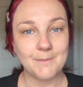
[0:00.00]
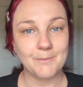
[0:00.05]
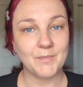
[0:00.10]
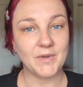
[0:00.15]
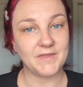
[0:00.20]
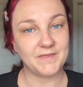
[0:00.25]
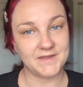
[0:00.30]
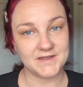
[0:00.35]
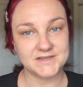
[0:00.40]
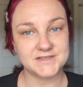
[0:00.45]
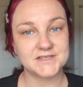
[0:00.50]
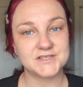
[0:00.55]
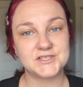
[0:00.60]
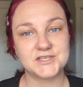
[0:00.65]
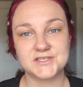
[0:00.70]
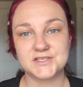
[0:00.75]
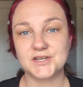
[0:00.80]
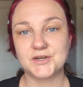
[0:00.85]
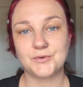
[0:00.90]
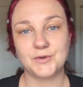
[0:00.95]
But this is
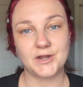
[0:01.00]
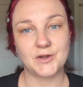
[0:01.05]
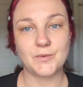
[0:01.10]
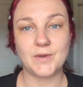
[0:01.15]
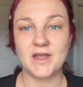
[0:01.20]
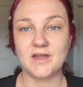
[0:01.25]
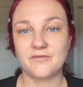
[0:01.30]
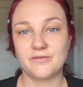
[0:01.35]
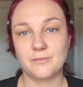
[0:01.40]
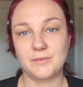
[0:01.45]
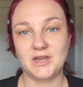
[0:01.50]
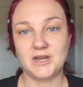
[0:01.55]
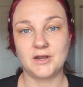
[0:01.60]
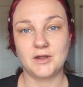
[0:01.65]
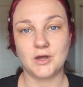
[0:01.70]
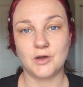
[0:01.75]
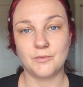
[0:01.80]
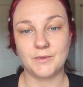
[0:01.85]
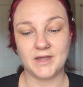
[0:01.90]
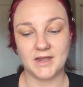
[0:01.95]
just a quick way for me to
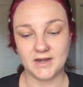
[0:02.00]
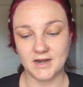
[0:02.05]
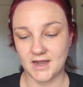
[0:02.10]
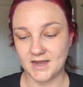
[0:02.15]
go in.